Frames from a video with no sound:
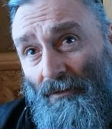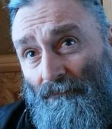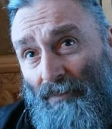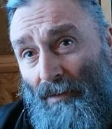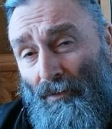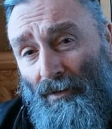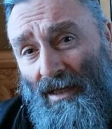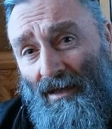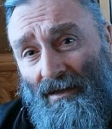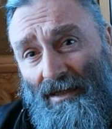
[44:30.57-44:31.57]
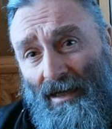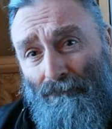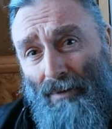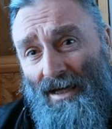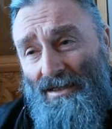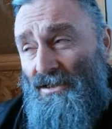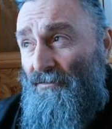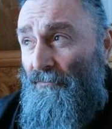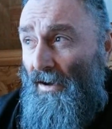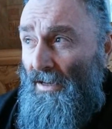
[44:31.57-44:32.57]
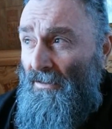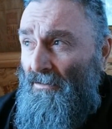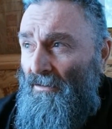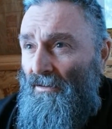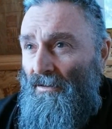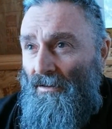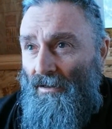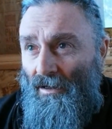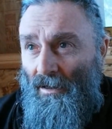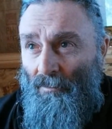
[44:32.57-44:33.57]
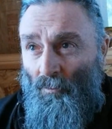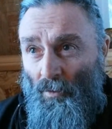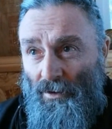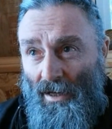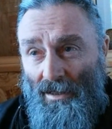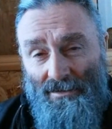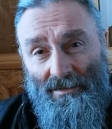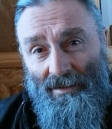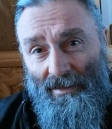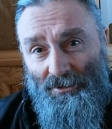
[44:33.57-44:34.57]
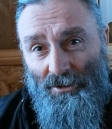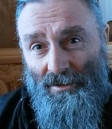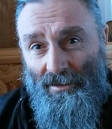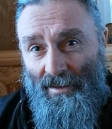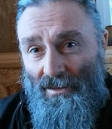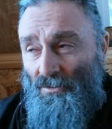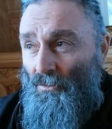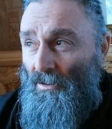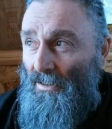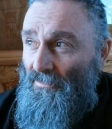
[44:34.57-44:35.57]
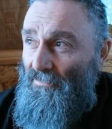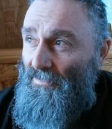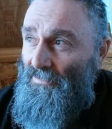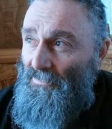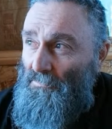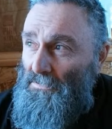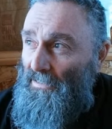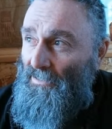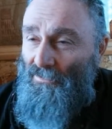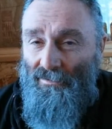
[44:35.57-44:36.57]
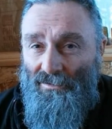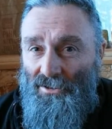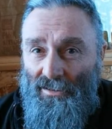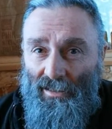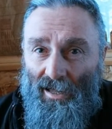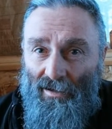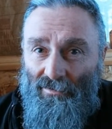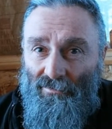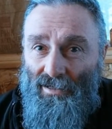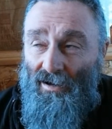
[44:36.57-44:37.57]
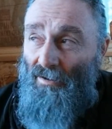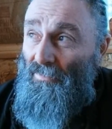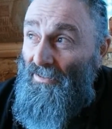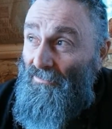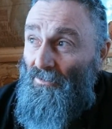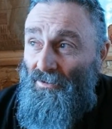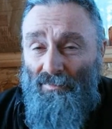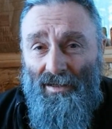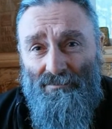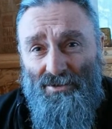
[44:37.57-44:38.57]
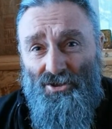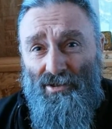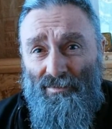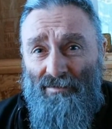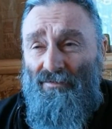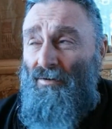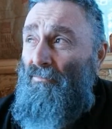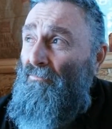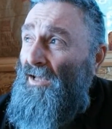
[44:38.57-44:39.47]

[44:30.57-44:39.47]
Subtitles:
people get by just fine without electricity. There's all kinds of systems, technology allowing you now. I mean, look at me. I'm streaming from